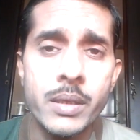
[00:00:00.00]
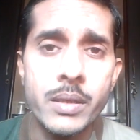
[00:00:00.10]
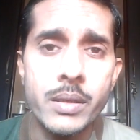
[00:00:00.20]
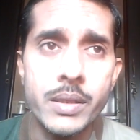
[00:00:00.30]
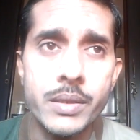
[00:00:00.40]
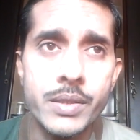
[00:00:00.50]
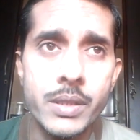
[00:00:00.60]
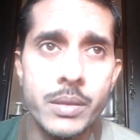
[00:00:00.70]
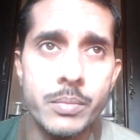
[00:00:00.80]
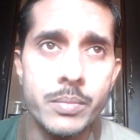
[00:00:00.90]
is
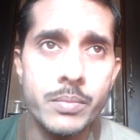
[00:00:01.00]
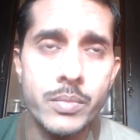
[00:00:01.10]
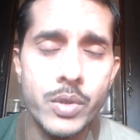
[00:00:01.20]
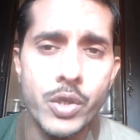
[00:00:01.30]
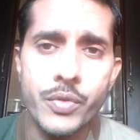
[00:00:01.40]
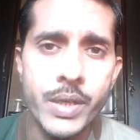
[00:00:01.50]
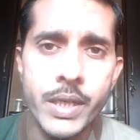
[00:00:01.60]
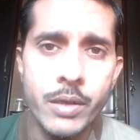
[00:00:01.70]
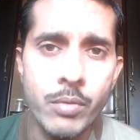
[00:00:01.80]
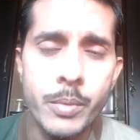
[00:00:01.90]
a not
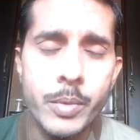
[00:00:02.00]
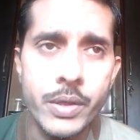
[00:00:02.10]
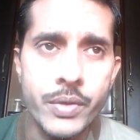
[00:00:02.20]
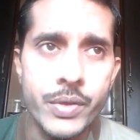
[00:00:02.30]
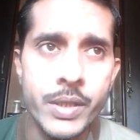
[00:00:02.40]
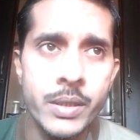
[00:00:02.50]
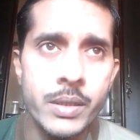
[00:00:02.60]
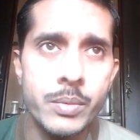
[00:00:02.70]
very developed country.